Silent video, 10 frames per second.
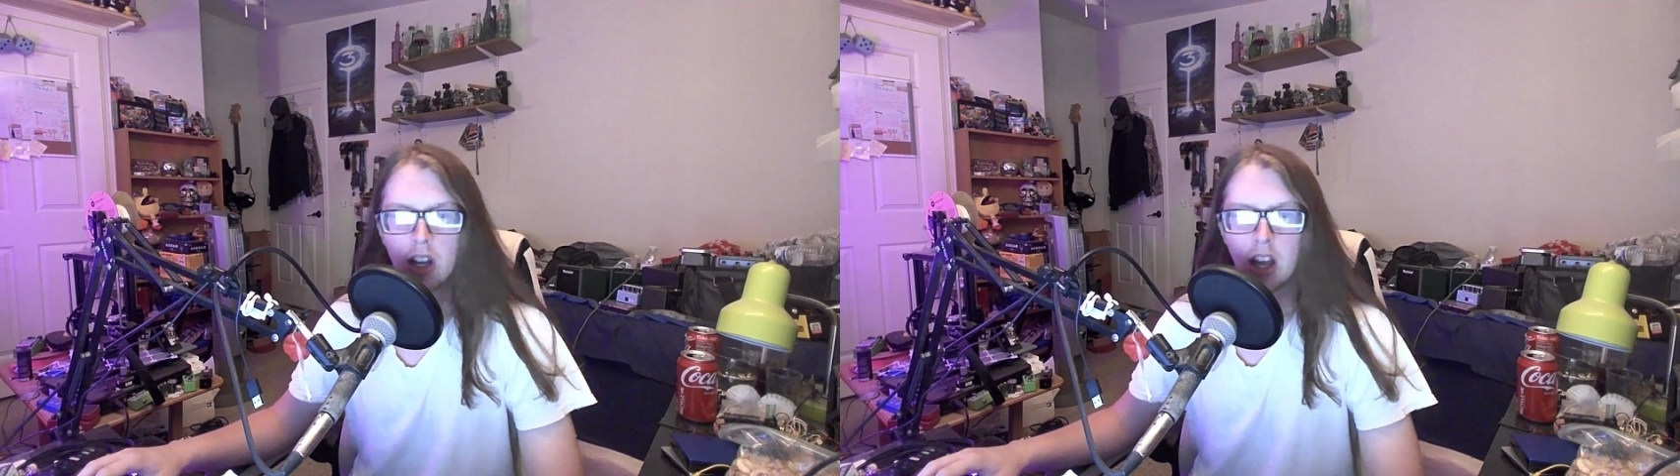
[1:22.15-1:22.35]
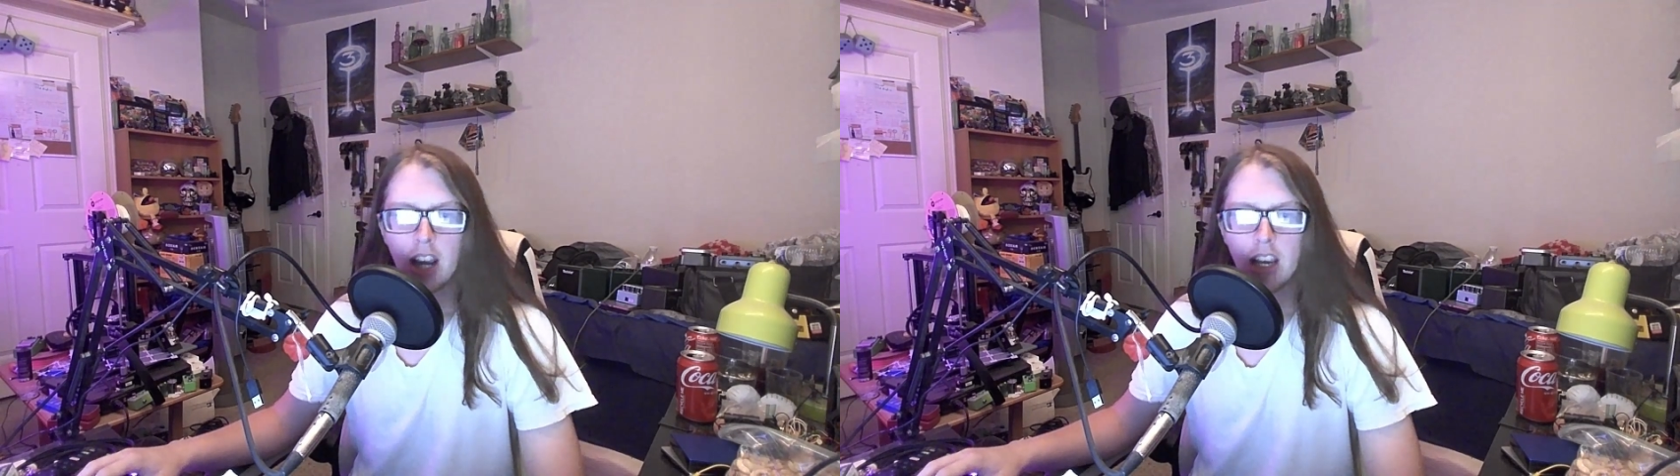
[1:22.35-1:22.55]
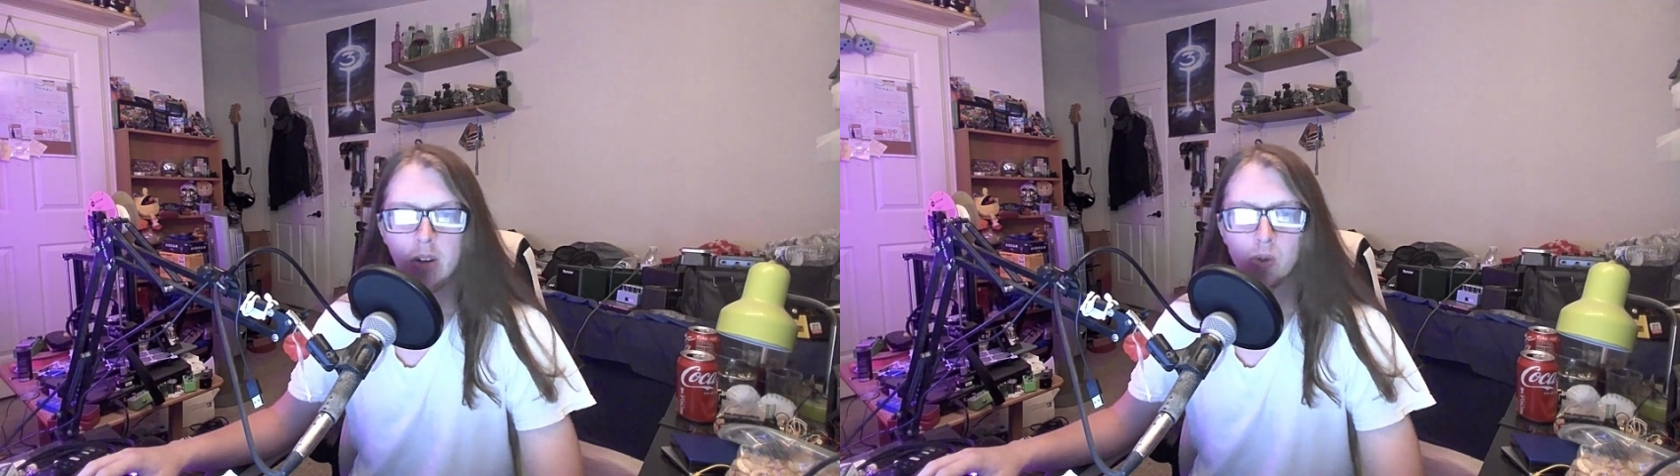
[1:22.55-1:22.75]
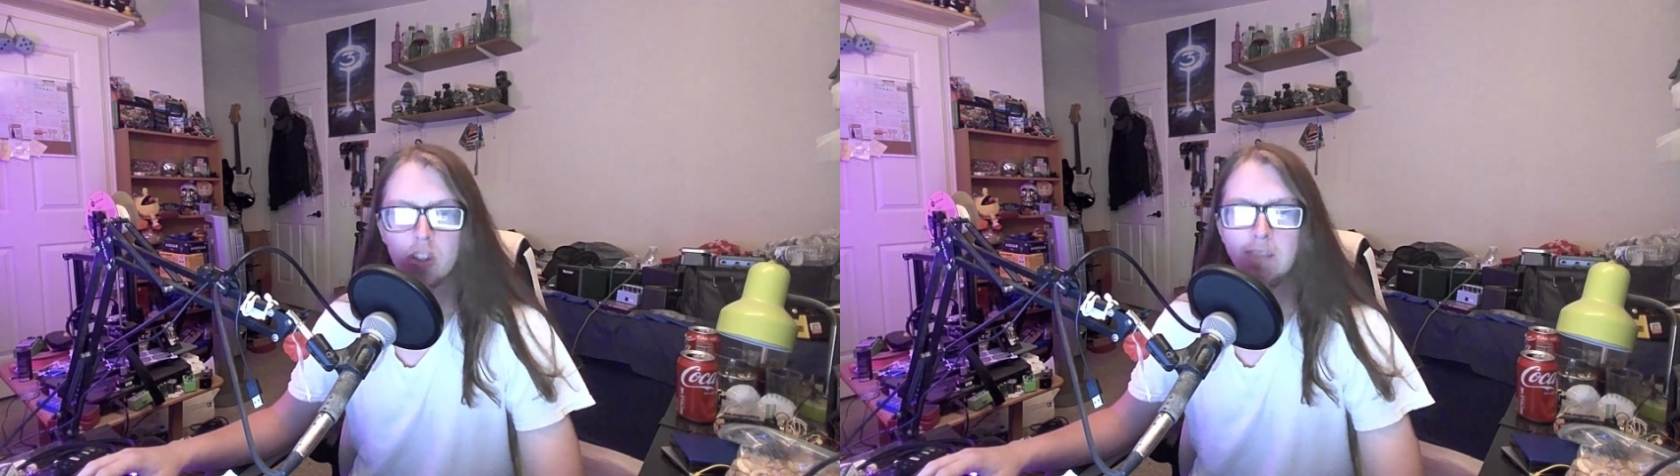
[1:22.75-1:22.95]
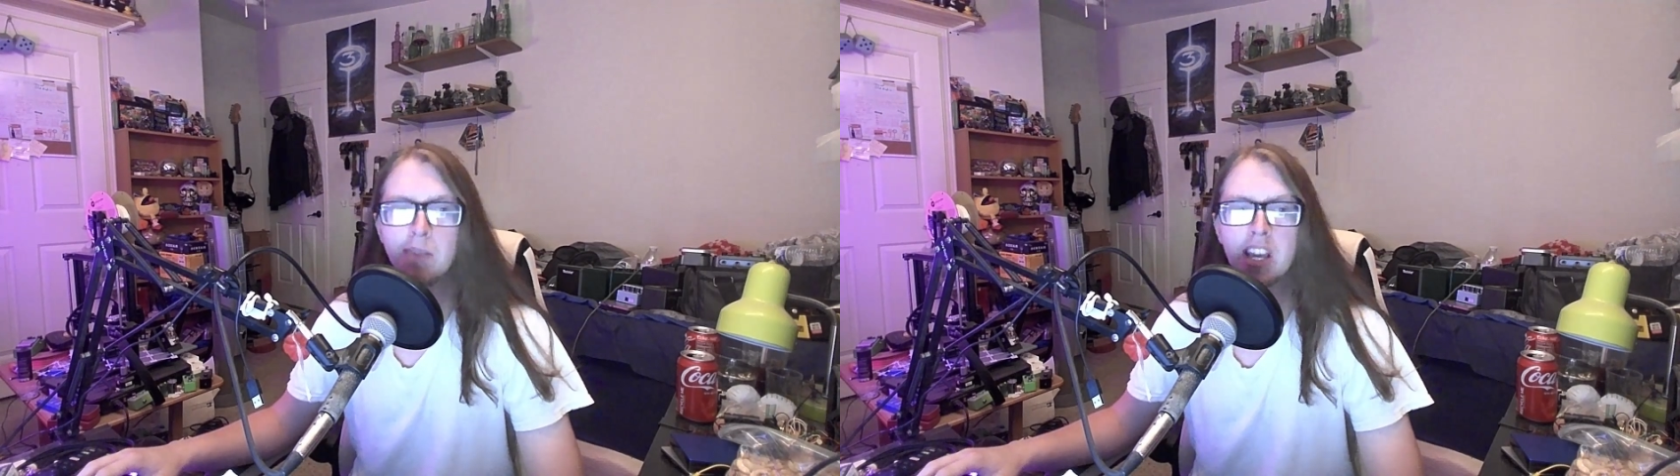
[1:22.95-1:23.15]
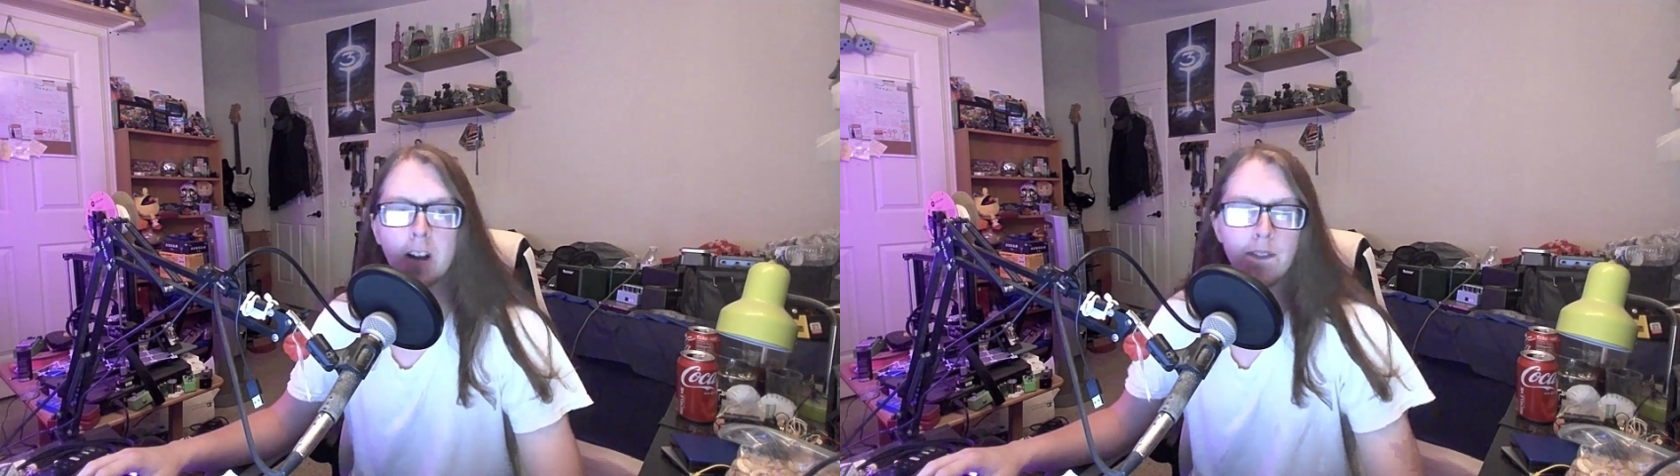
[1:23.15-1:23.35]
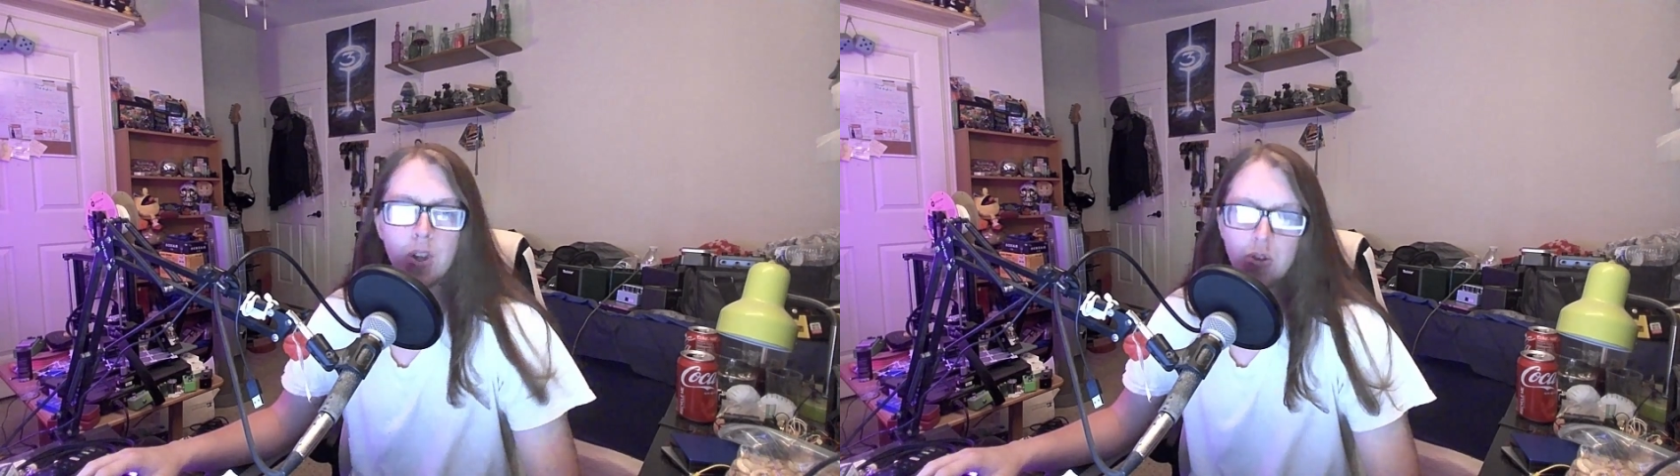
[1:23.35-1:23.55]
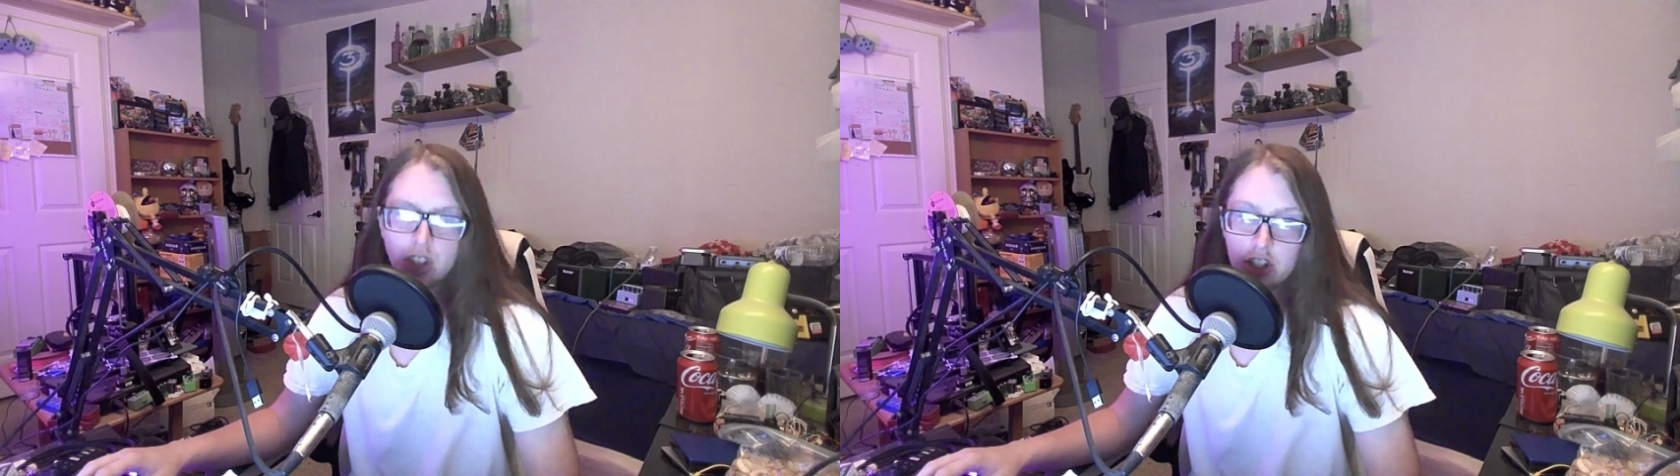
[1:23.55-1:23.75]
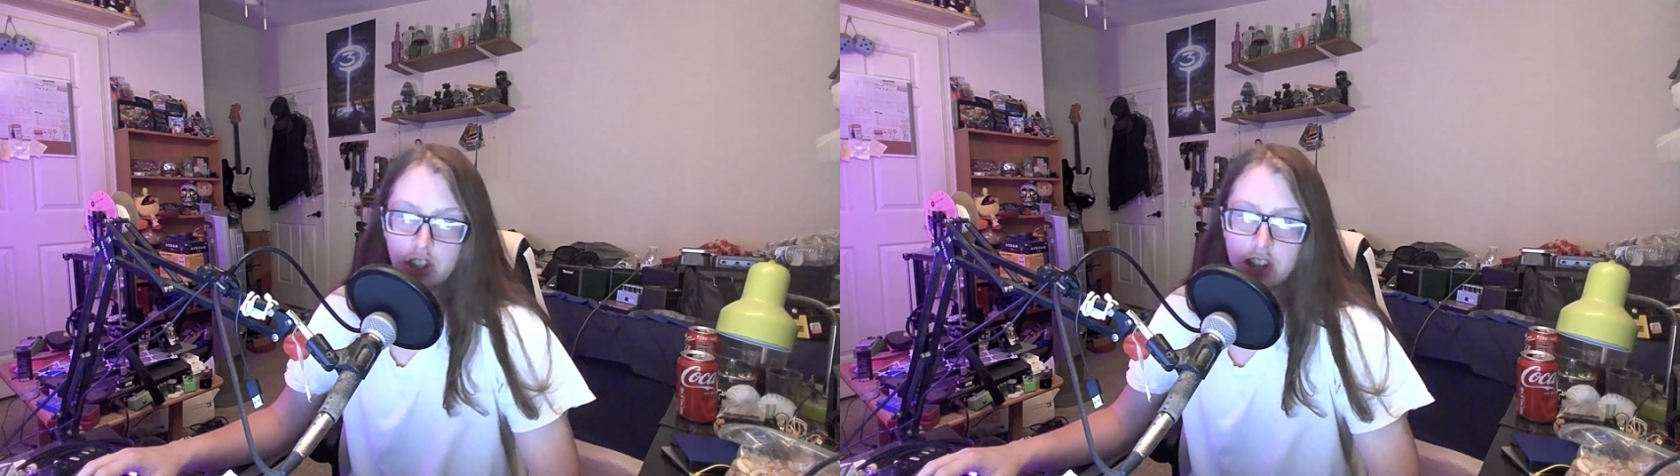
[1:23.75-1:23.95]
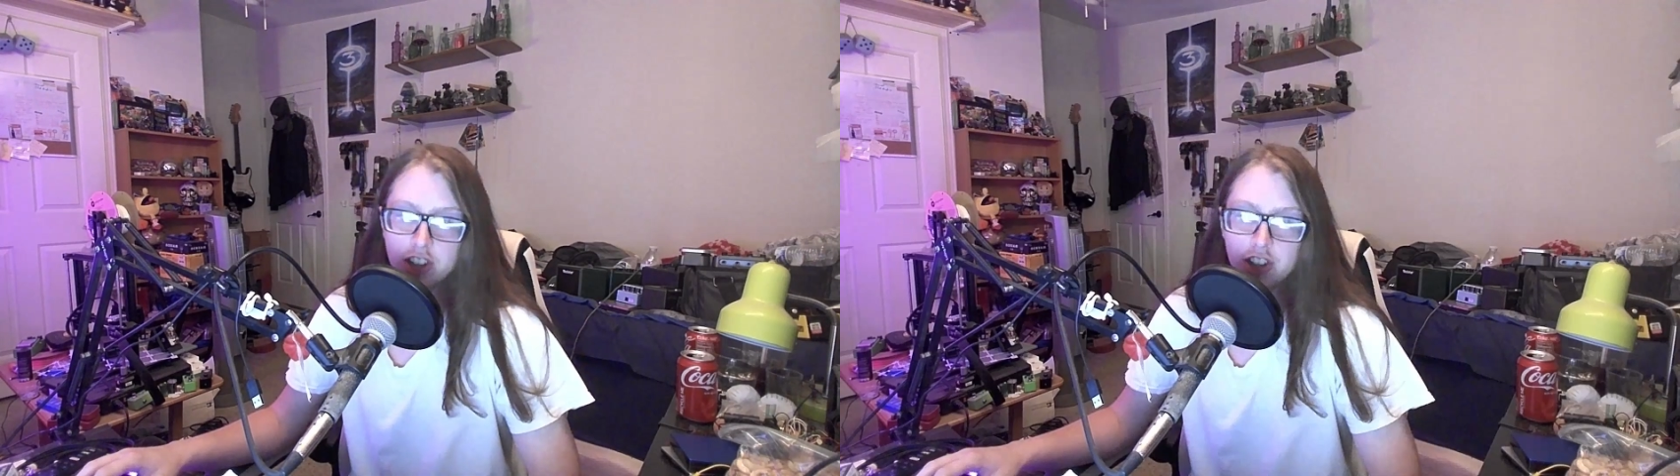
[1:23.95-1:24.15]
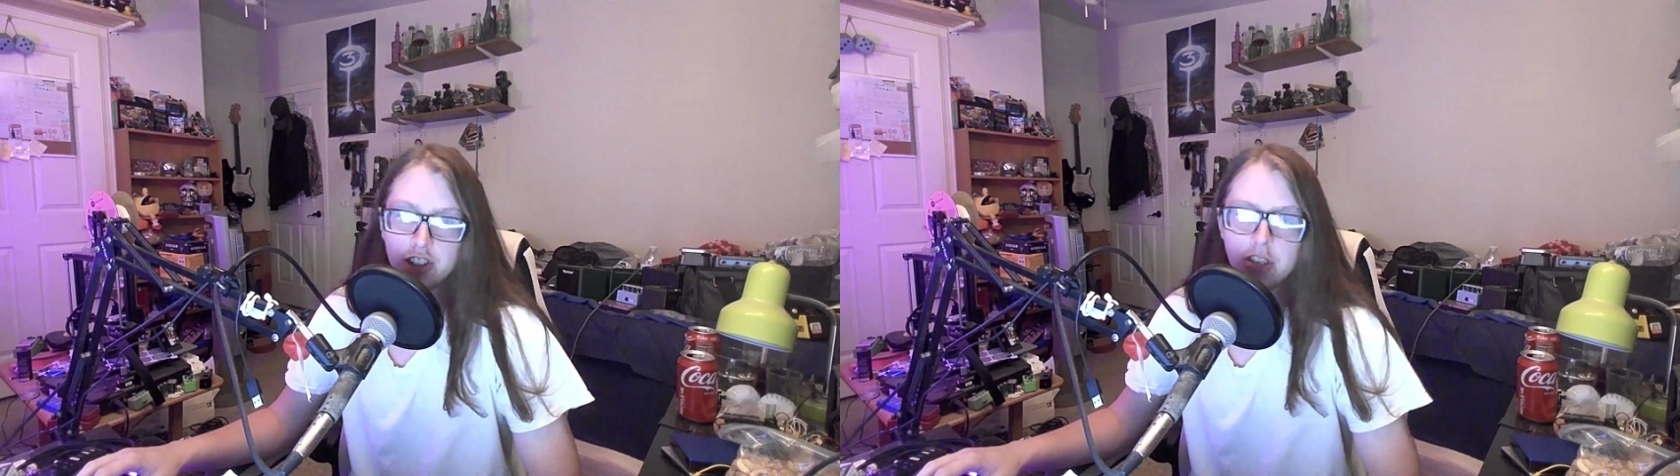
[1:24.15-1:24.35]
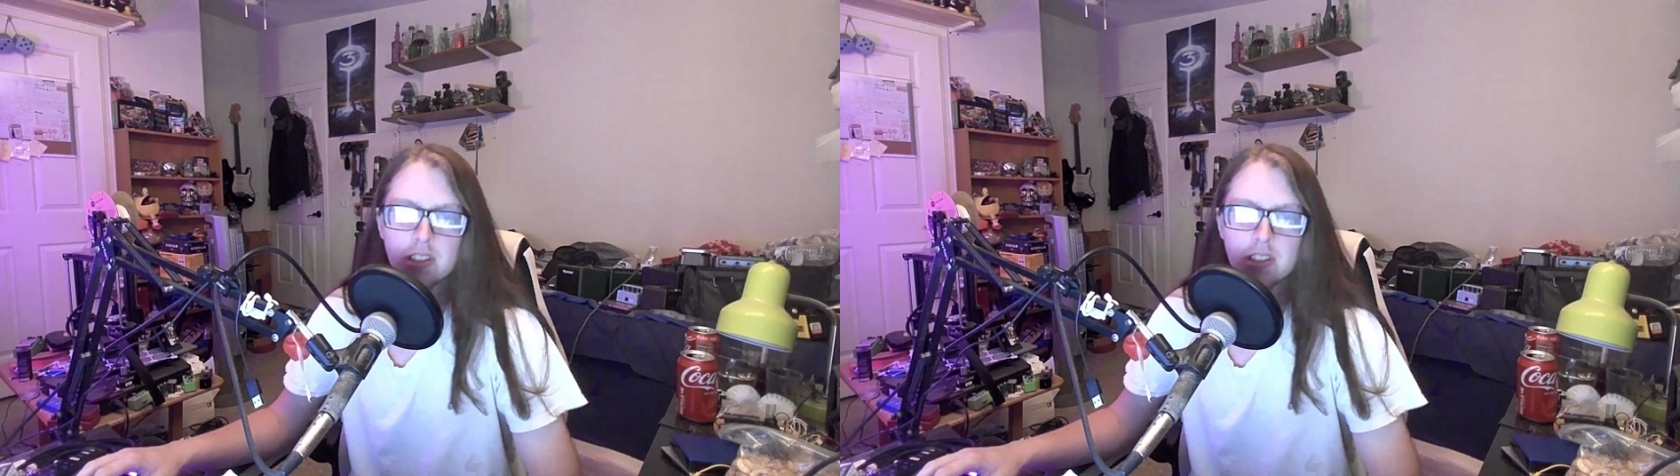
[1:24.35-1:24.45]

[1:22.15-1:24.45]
I can only make a few suggestions.